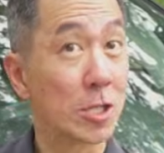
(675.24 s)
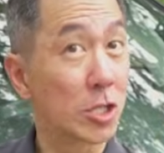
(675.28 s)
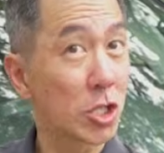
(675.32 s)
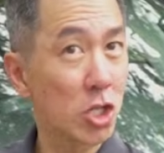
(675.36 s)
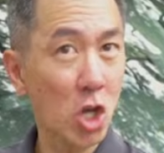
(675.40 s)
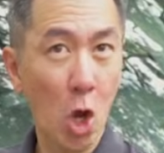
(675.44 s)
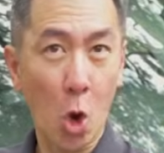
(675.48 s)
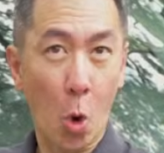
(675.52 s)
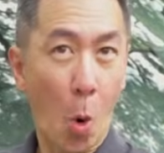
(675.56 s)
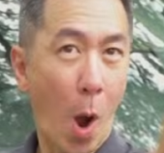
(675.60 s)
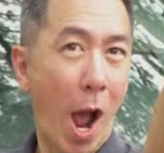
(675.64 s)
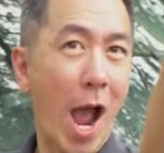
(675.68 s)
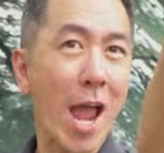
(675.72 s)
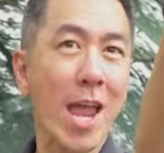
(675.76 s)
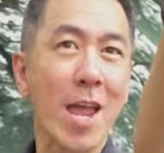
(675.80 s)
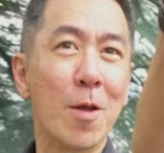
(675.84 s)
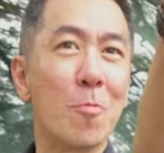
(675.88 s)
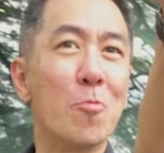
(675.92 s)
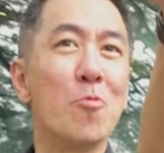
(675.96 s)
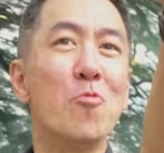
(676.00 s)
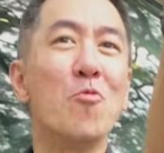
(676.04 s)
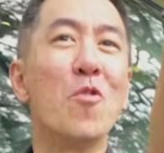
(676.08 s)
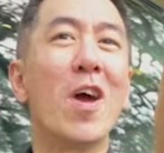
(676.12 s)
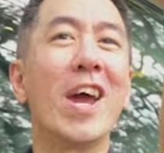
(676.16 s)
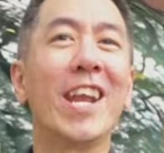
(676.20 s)
So I
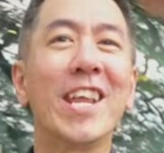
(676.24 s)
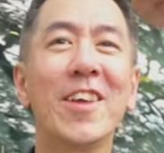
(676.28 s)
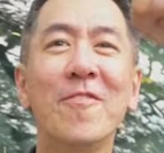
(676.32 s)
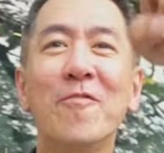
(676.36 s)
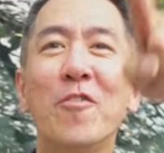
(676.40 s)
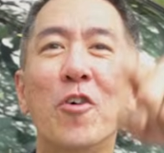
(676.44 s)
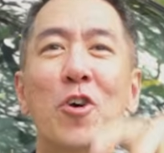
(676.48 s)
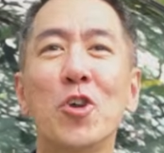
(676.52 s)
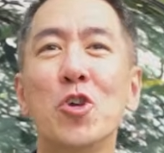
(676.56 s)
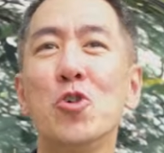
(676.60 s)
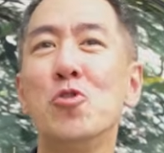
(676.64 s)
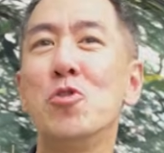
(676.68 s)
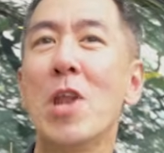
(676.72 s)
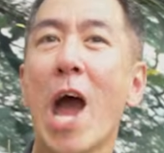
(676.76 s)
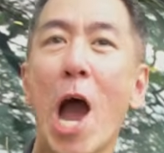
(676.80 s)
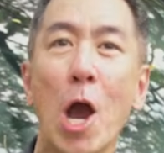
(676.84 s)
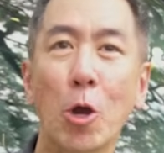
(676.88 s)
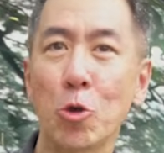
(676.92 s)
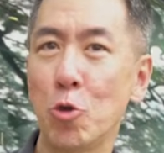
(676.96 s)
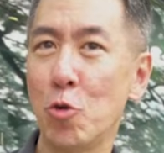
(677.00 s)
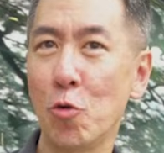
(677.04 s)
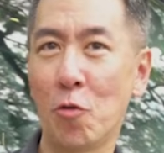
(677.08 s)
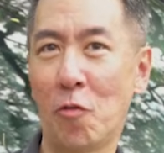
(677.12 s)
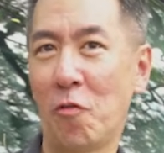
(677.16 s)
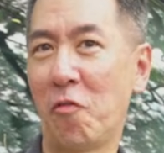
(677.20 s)
am ready for you now,
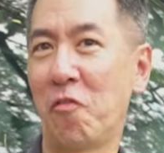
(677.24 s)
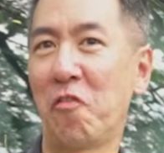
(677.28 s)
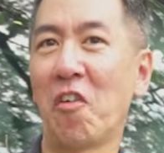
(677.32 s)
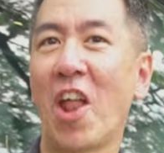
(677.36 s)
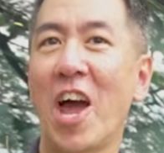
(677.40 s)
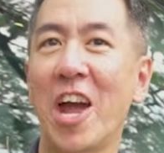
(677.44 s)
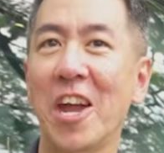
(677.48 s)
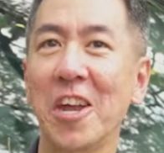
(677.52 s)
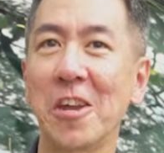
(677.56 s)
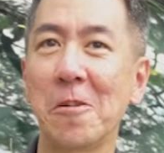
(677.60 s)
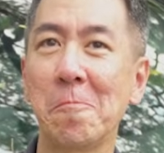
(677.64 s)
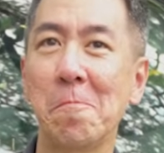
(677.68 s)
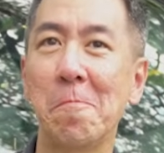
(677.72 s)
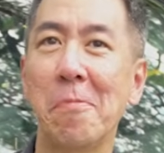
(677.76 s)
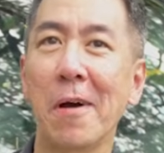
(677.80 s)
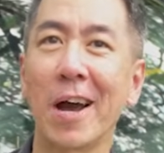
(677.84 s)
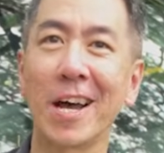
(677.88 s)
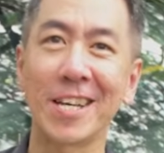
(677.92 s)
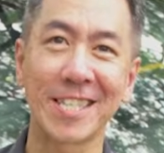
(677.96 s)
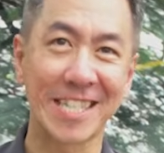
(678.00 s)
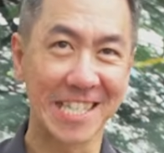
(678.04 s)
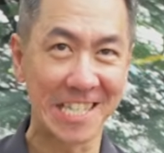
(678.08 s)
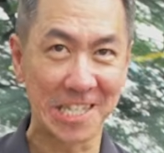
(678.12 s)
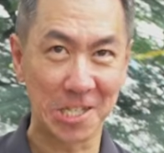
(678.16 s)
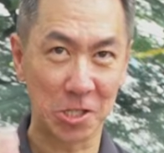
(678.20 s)
you flying
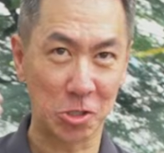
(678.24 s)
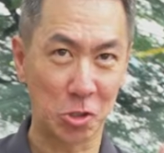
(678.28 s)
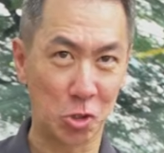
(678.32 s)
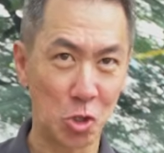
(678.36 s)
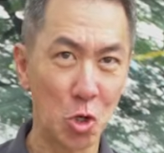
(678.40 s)
bastards.